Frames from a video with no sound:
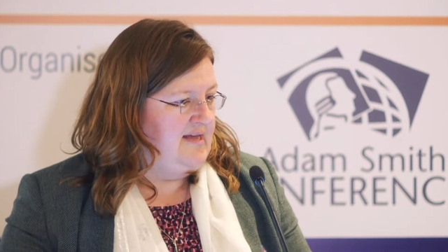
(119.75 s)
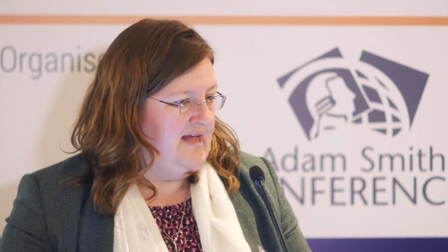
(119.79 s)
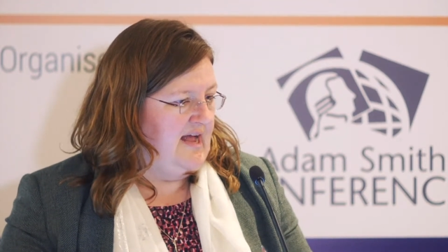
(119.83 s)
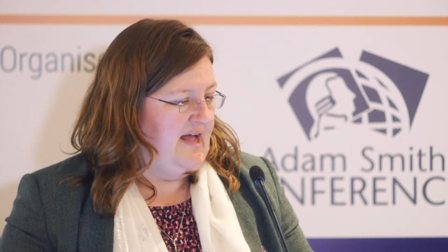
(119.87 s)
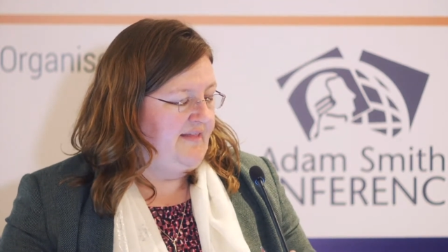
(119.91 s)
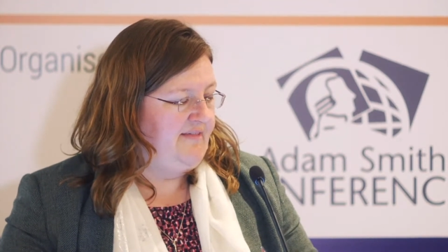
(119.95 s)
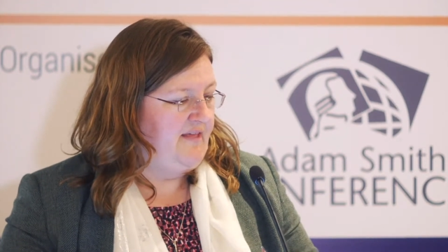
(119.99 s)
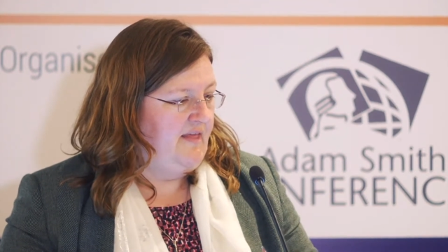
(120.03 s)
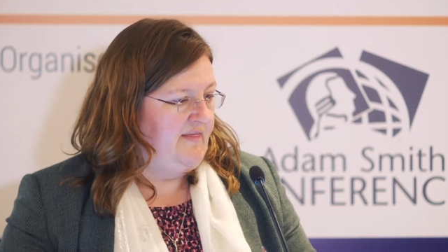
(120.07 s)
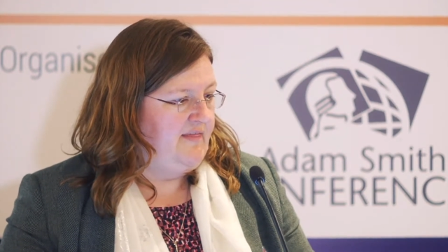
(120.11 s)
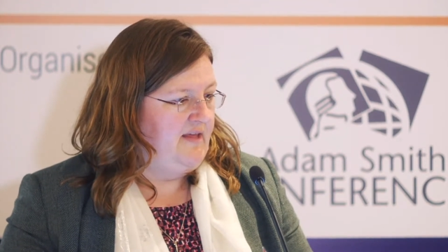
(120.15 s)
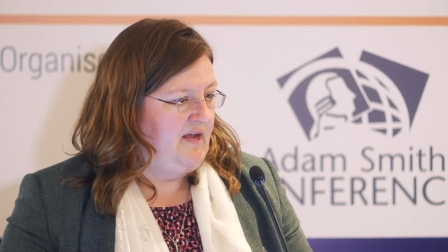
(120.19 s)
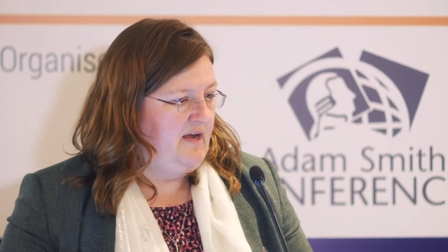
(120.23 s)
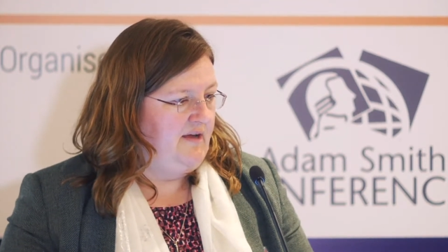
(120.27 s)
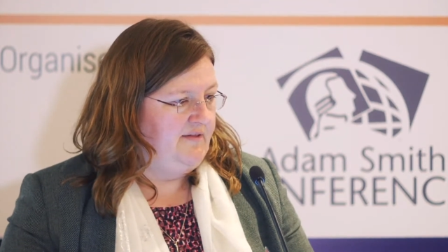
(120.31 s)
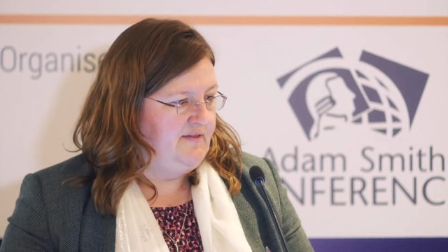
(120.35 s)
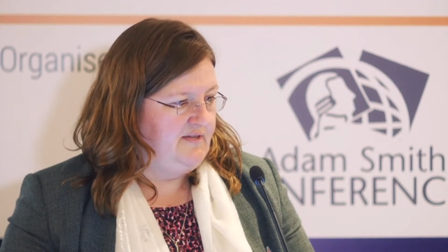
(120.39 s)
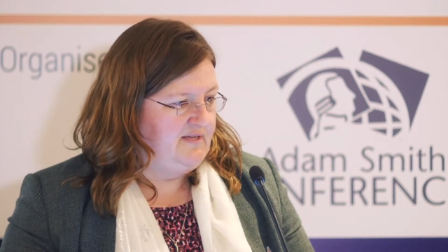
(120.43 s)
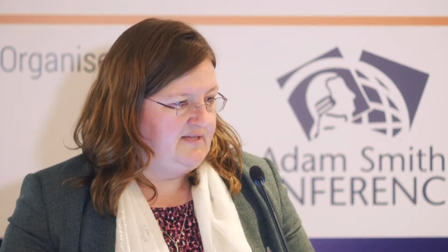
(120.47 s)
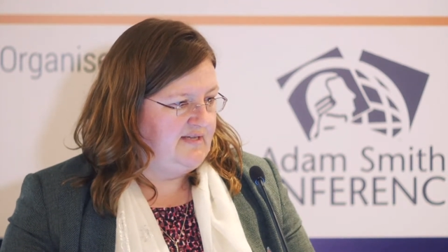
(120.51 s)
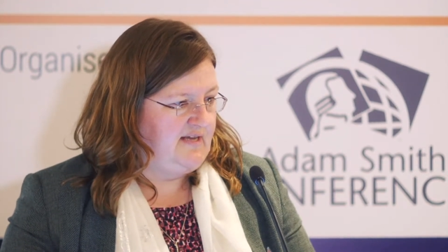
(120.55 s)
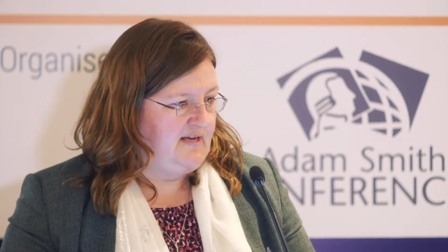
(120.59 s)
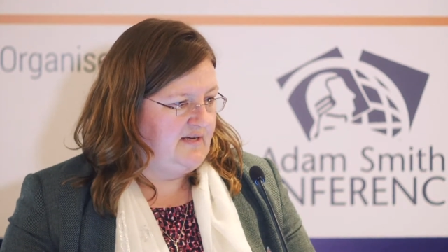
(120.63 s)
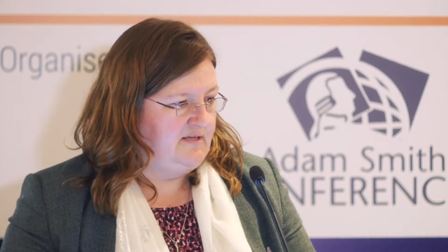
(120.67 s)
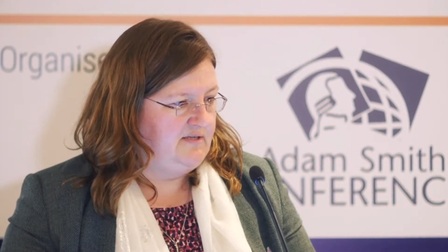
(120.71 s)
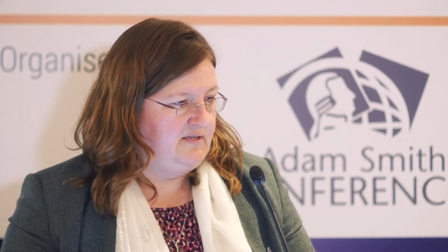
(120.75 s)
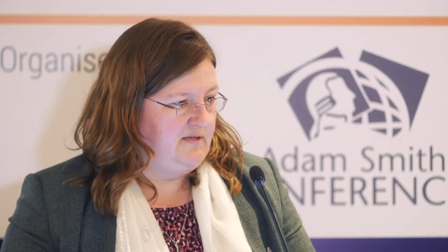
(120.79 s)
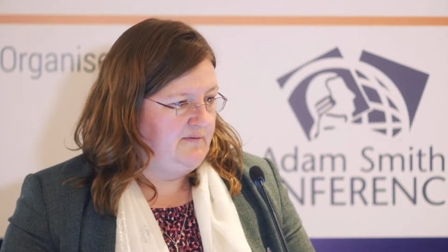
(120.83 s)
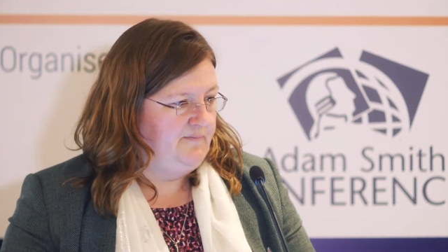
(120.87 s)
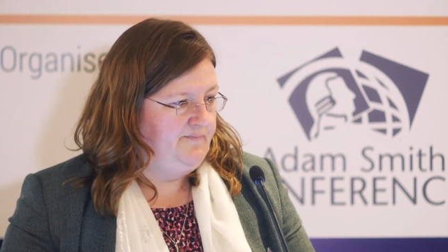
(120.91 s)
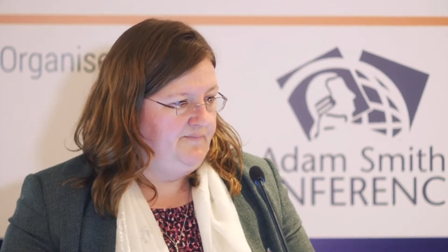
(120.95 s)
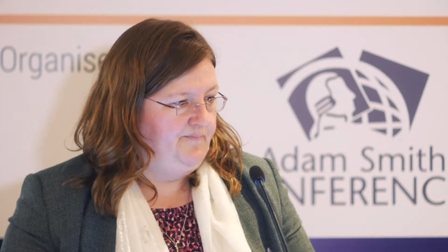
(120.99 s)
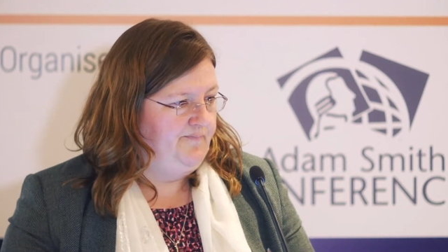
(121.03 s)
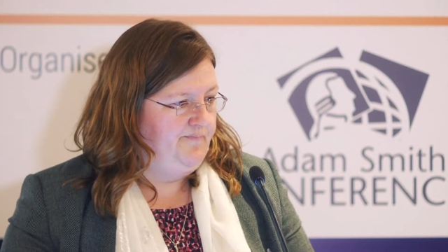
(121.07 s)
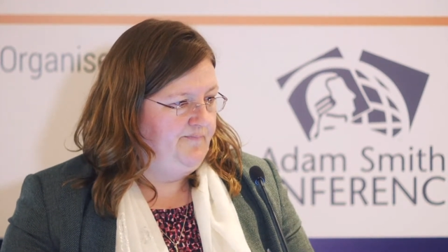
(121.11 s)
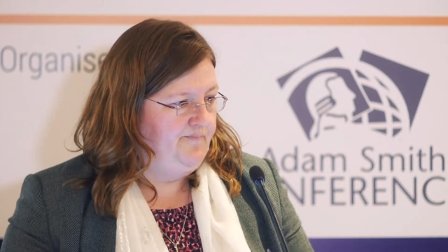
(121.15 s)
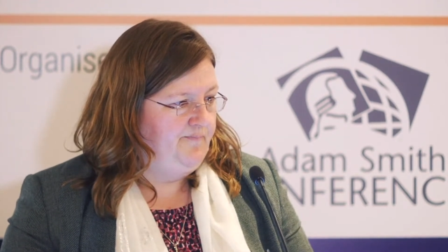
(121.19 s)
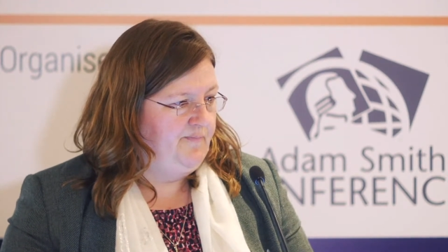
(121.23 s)
and then the other sector.
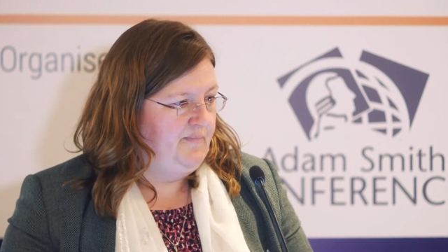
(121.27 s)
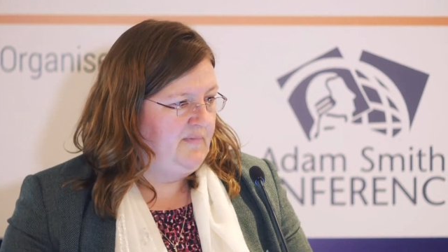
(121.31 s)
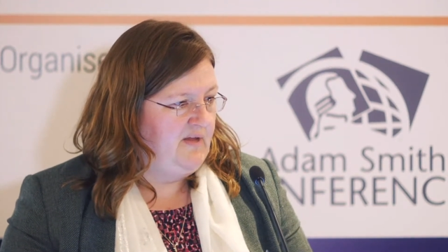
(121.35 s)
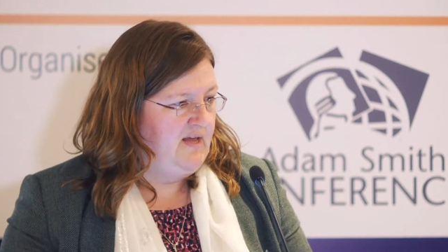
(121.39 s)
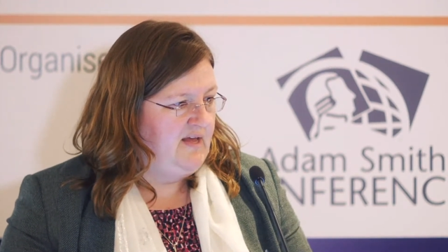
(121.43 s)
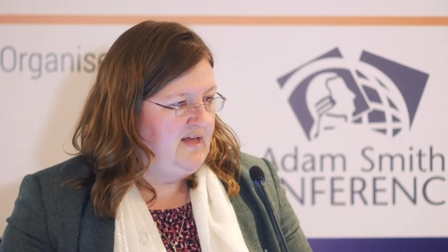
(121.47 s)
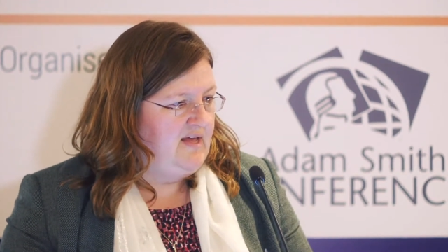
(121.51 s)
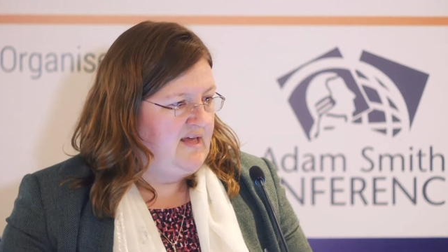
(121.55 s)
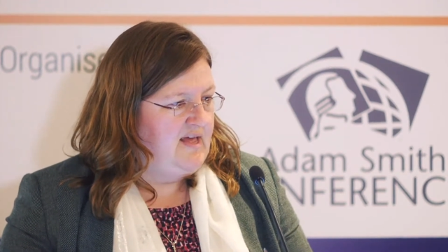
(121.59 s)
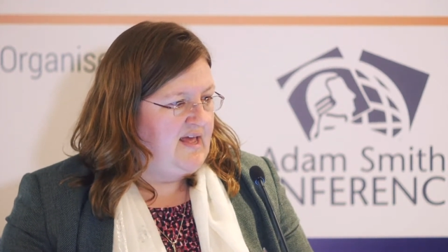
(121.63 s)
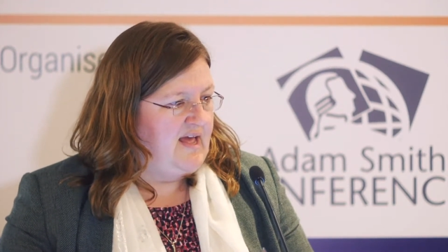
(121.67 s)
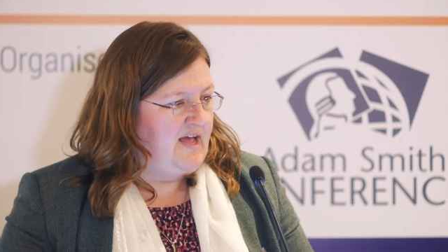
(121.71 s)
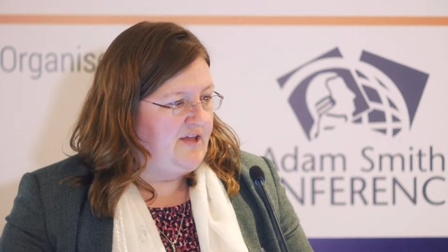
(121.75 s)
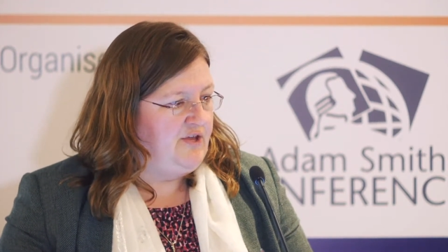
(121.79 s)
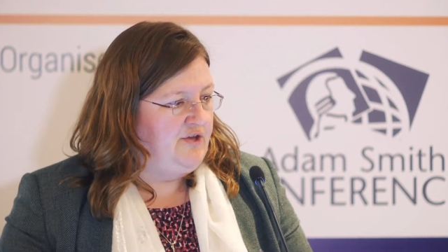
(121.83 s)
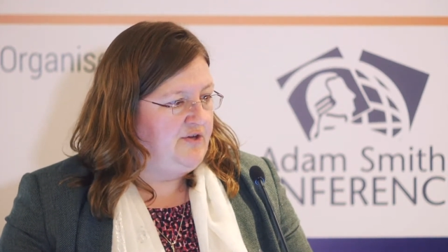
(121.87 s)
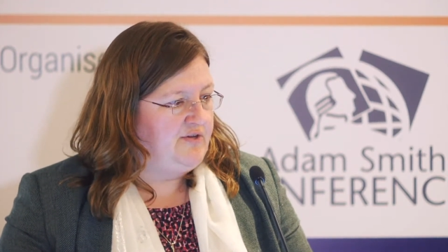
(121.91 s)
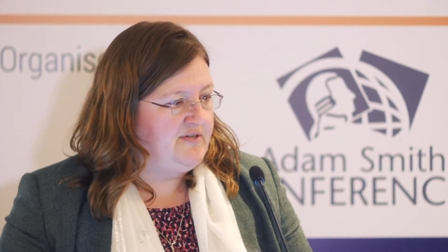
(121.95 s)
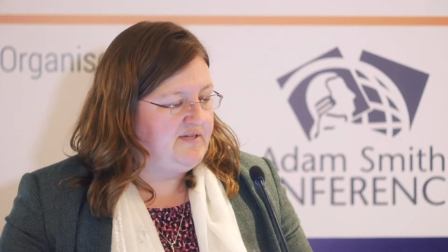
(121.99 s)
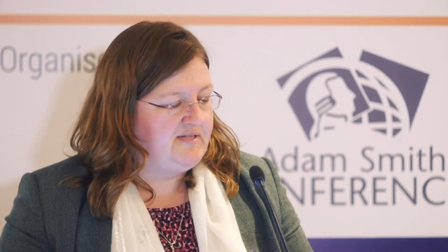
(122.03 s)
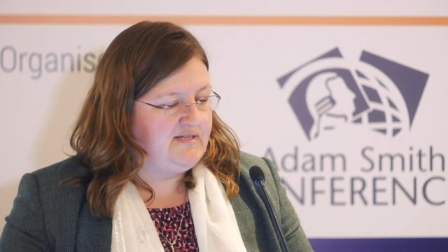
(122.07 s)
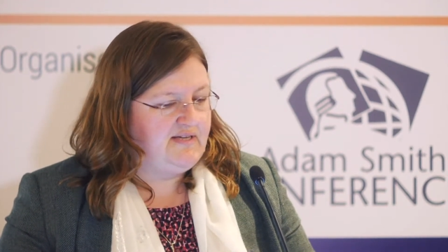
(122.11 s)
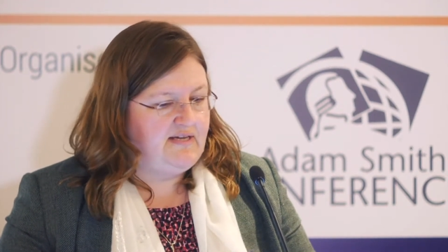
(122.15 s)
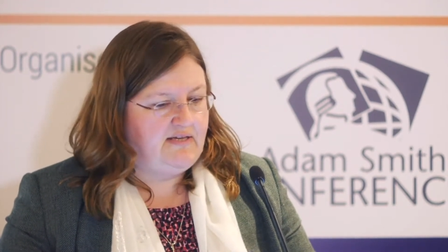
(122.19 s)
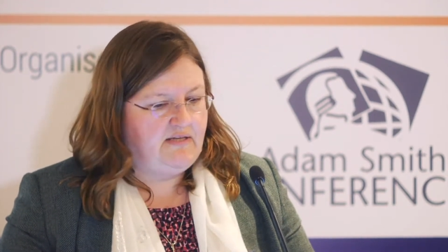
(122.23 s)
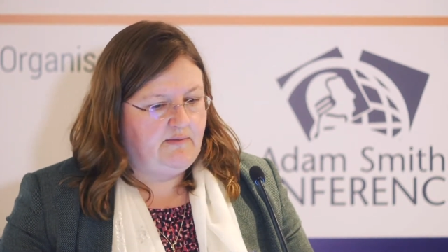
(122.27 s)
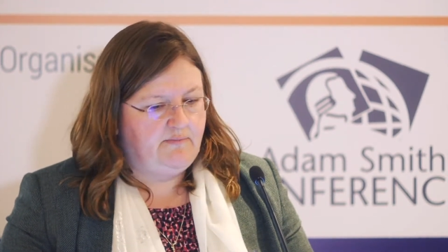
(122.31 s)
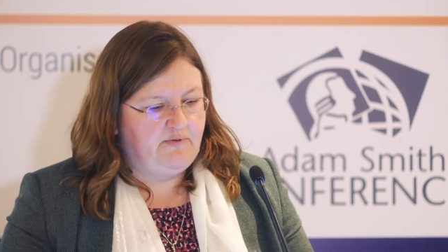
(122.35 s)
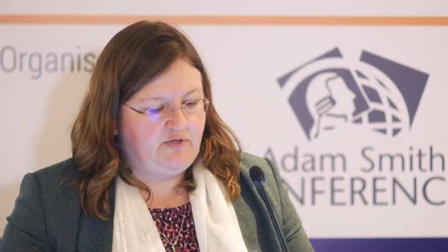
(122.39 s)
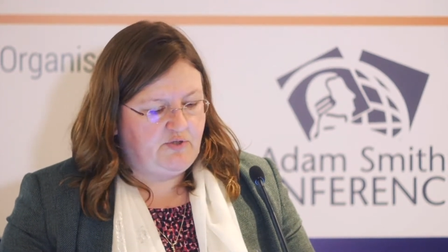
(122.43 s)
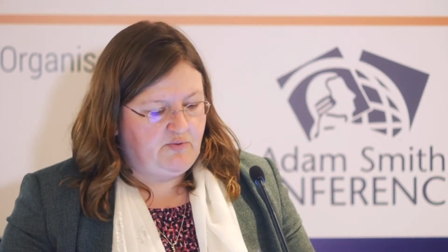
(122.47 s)
And you can see that